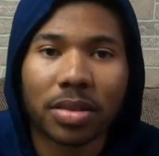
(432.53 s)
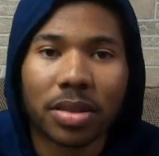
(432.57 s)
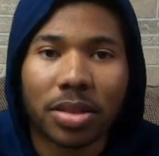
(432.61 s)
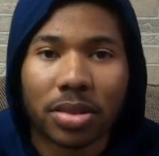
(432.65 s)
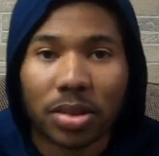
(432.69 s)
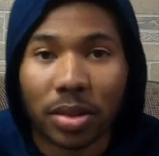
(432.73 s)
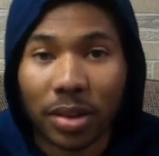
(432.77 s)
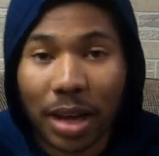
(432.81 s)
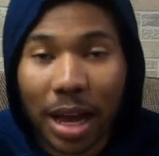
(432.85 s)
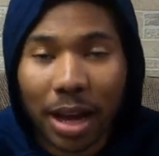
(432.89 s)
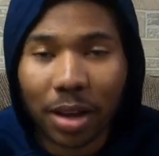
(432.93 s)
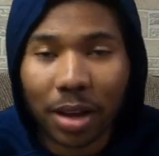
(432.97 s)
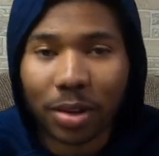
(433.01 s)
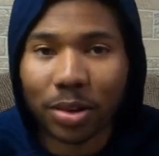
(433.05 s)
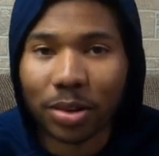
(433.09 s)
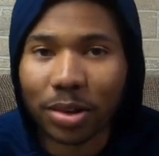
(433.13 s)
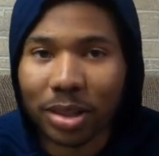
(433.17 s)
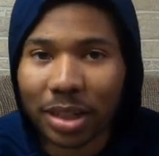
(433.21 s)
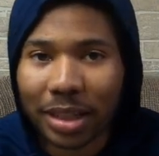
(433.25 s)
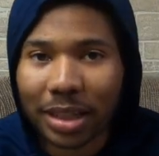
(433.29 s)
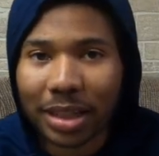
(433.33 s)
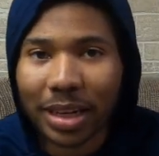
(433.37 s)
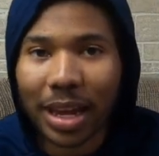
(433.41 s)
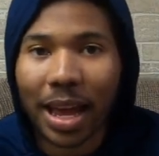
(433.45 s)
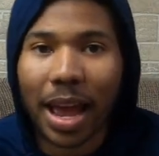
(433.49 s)
So now you're
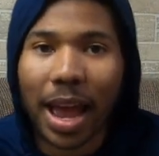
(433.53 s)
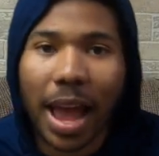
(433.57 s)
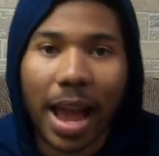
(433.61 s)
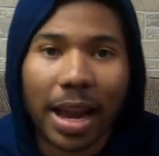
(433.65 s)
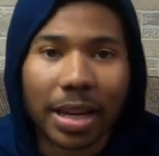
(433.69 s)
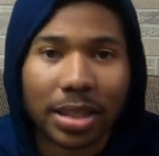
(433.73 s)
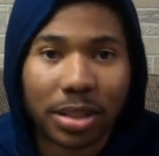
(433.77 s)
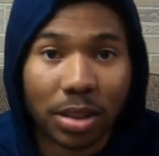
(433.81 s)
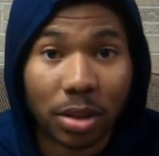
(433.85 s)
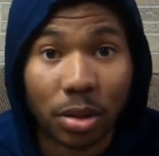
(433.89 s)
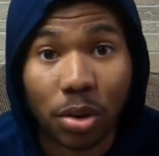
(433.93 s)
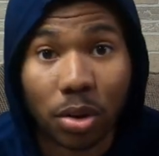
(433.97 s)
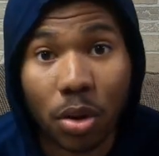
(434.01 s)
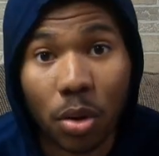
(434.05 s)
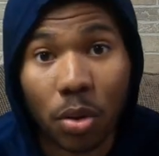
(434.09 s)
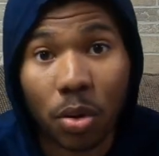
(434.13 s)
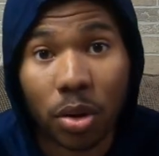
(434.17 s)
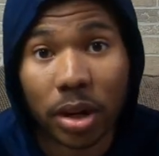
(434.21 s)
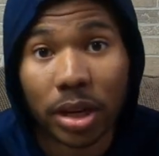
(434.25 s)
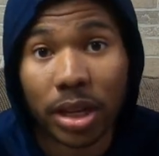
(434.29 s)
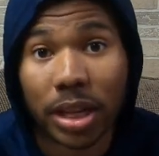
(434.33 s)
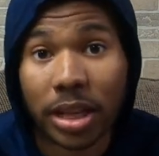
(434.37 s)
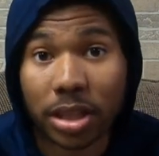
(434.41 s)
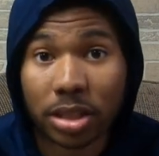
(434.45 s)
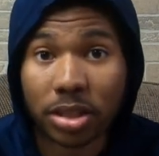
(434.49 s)
looking at actually
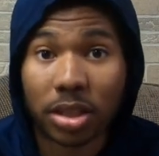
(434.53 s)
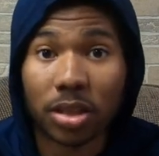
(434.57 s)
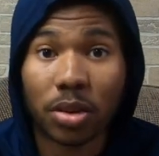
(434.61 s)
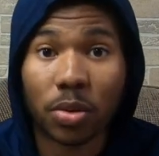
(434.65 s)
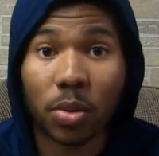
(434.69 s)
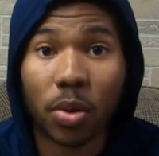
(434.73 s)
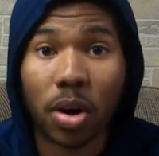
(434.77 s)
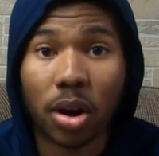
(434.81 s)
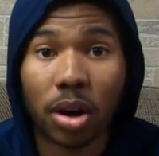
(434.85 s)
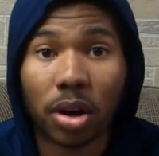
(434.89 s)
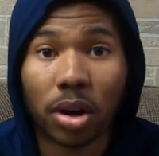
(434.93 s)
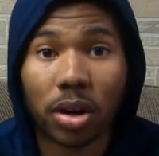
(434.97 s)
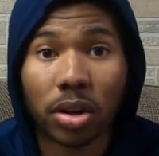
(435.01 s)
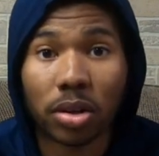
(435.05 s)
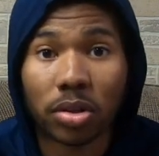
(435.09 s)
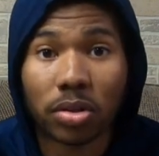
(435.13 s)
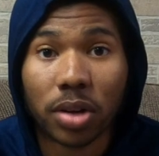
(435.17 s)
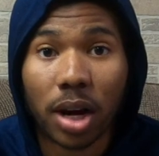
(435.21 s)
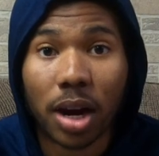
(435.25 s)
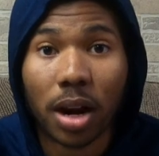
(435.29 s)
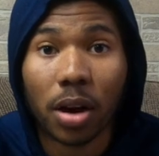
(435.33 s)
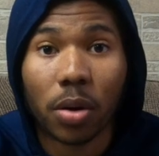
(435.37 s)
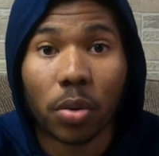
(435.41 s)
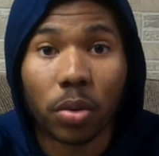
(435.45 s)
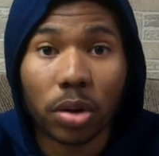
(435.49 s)
going into the walk-on
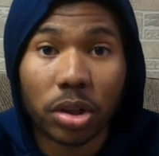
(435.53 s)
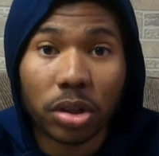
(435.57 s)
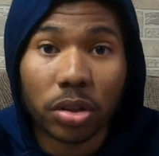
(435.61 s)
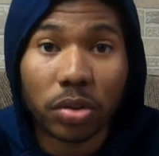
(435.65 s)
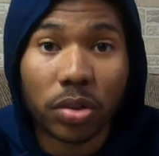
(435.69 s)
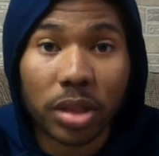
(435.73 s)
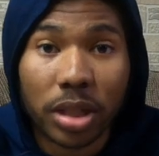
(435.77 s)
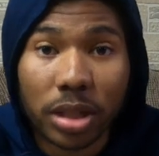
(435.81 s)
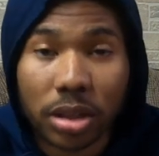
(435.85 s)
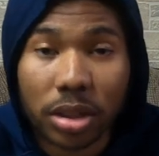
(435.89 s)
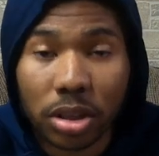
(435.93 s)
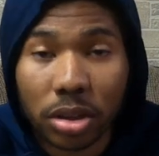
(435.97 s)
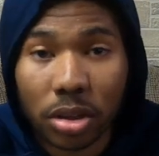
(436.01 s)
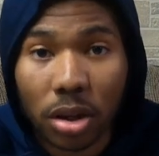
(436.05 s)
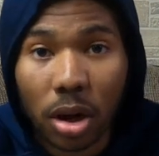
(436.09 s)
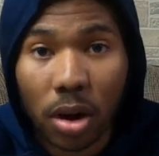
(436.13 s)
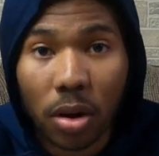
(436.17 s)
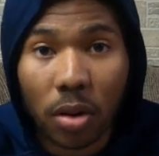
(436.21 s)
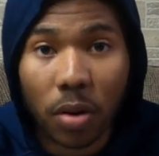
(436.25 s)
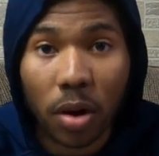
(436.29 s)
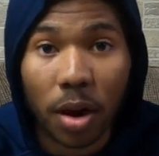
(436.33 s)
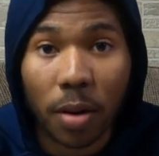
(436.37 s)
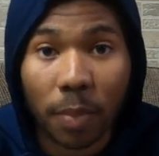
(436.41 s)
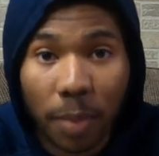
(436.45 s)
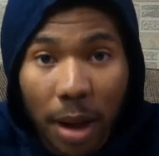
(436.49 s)
trial. What do you need to
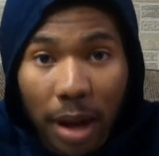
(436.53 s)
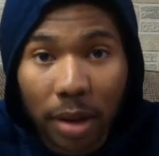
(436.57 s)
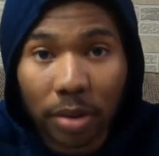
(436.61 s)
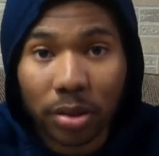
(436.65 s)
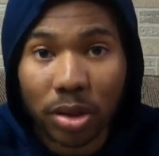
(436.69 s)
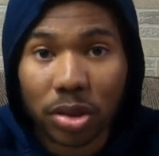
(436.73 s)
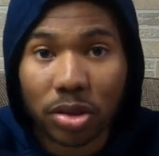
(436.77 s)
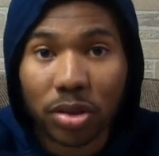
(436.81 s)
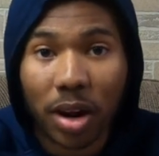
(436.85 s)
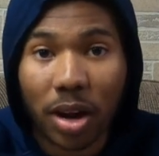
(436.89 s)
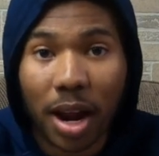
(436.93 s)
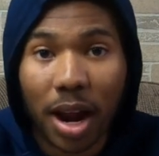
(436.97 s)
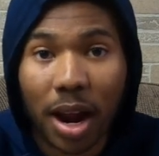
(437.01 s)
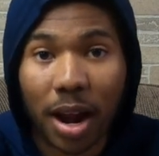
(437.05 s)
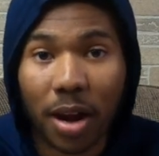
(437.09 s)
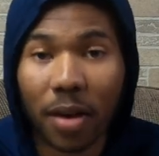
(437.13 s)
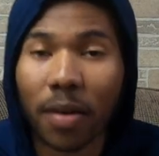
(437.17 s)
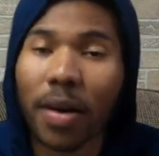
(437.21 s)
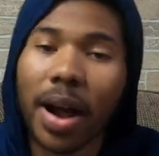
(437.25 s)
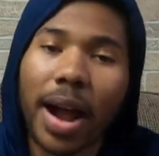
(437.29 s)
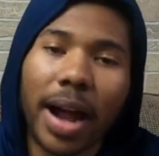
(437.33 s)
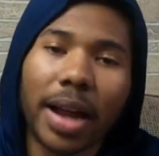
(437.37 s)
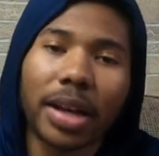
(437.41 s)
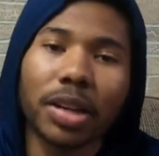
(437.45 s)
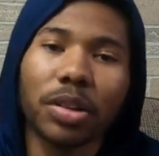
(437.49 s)
know about the
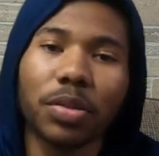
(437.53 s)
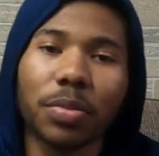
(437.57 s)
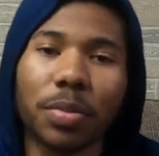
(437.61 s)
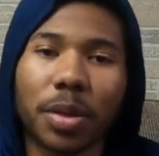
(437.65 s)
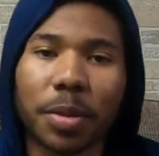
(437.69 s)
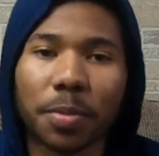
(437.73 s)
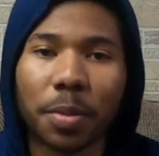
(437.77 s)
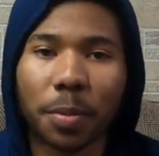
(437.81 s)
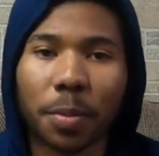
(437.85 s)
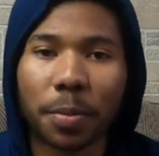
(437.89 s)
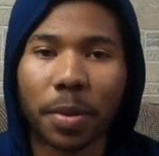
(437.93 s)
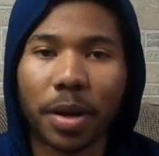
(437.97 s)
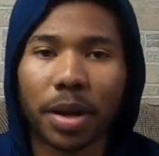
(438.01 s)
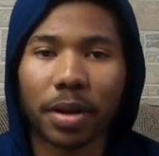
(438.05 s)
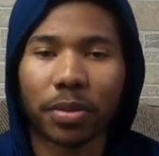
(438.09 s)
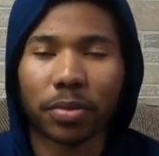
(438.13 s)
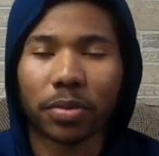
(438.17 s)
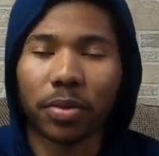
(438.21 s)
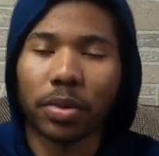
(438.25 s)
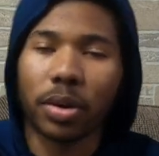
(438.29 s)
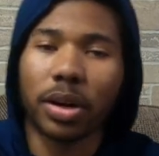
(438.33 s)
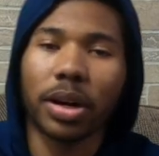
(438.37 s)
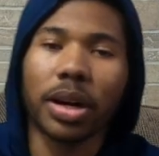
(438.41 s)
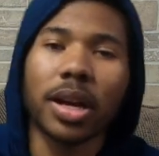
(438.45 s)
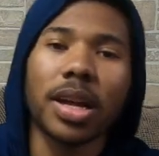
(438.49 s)
tryout? How do you be prepared
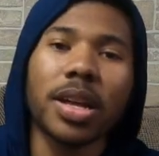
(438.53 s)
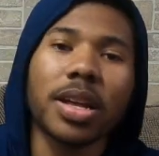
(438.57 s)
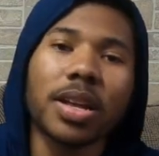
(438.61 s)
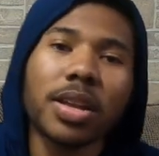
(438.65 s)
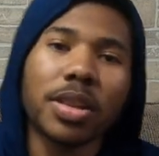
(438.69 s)
for it?